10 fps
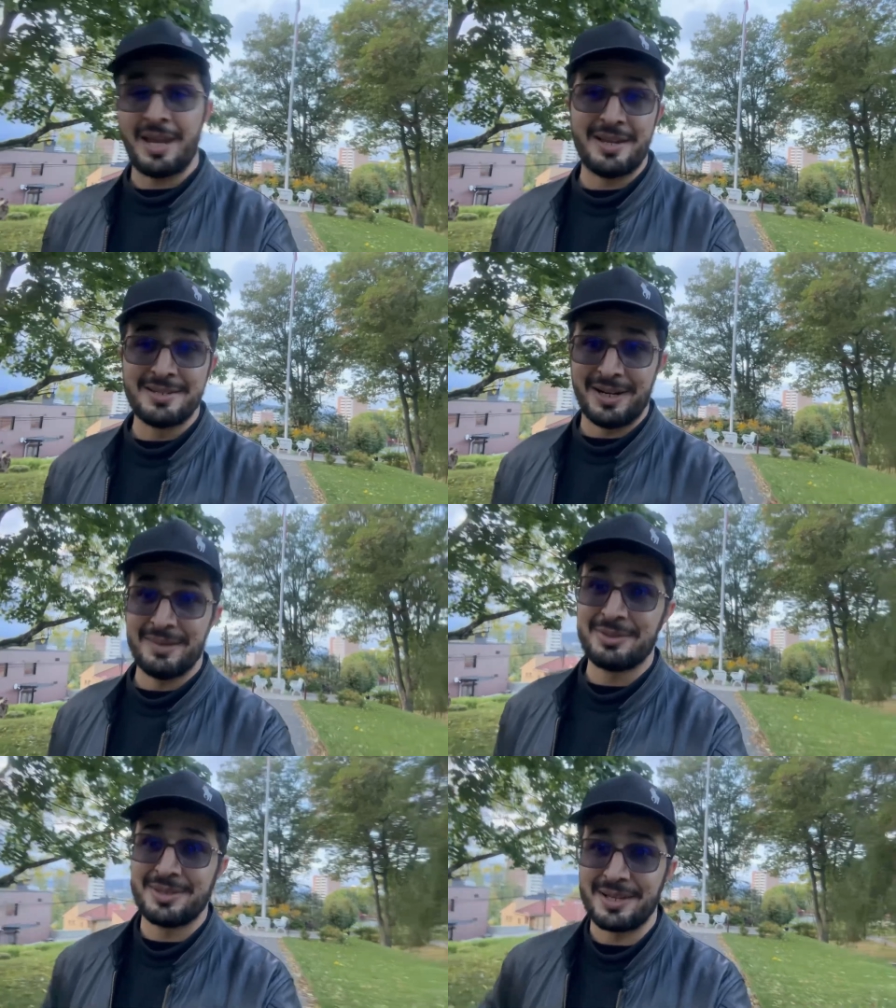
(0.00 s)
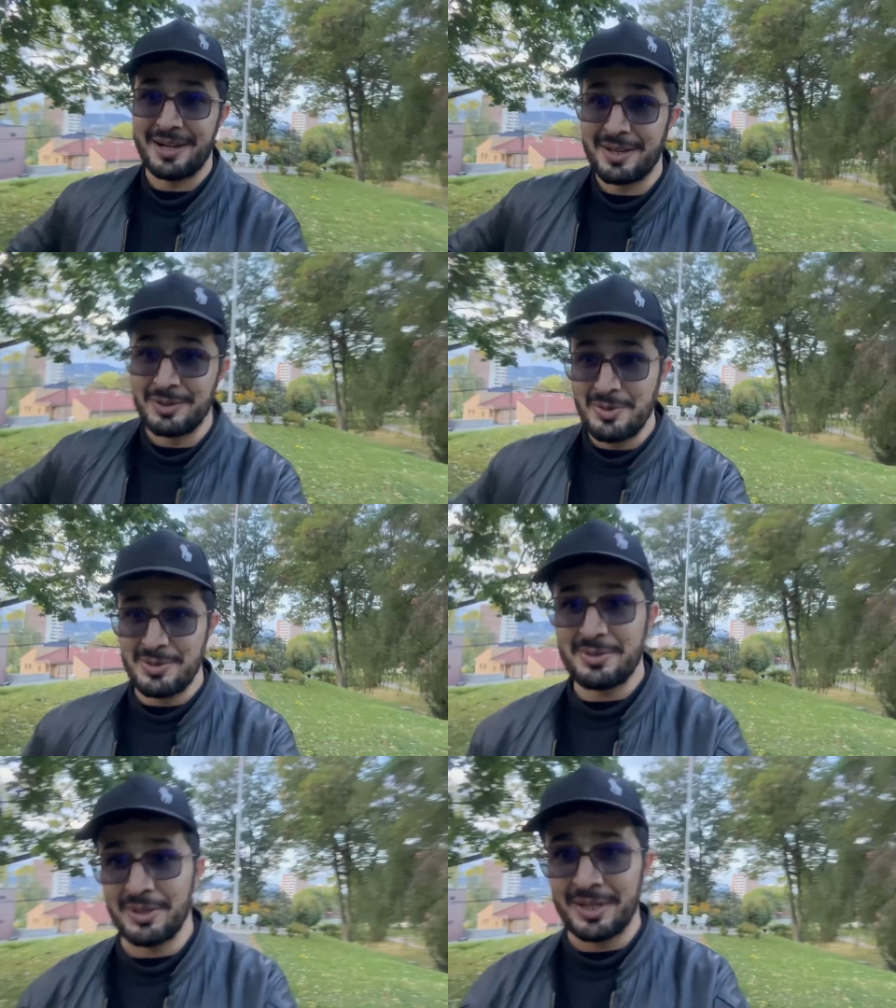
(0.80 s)
10 times that I
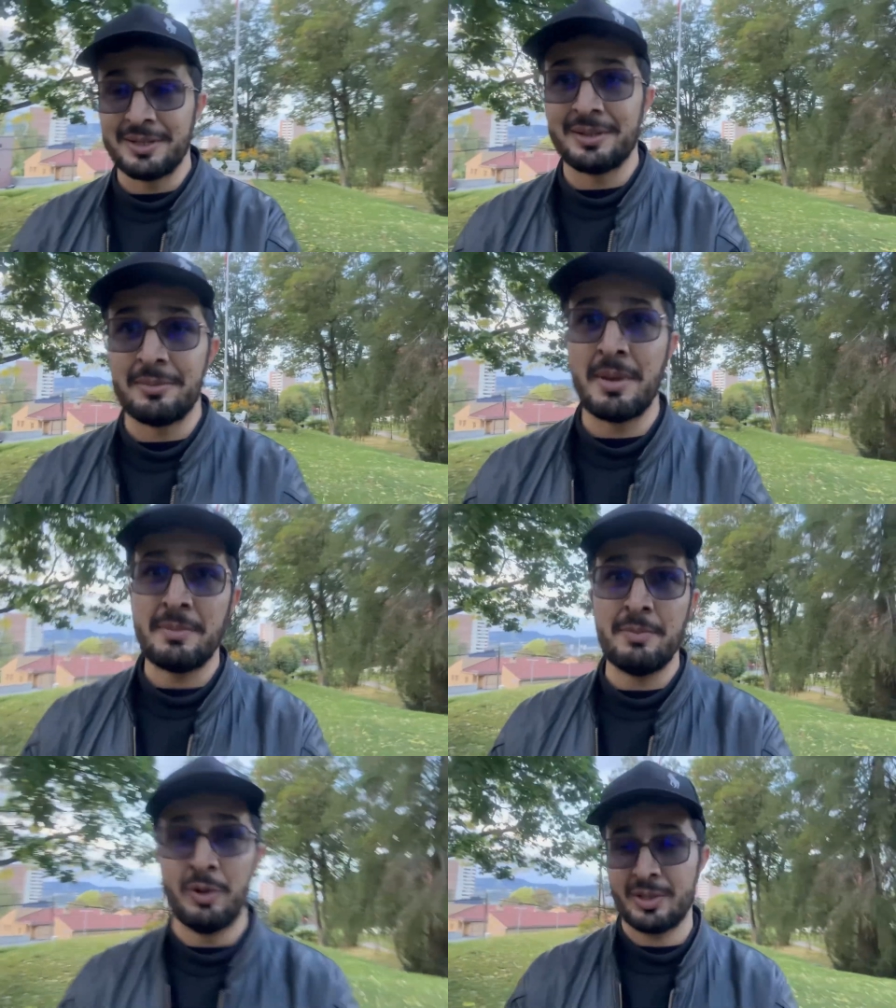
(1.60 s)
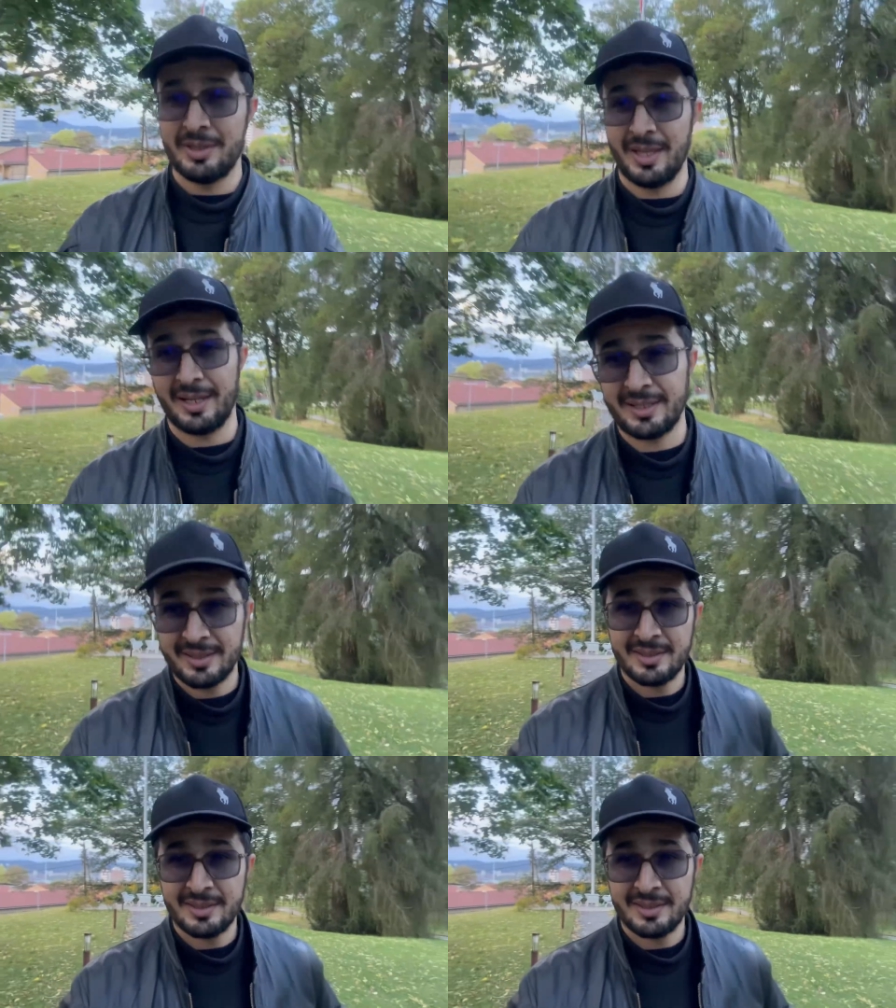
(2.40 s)
used to earn or maybe more than that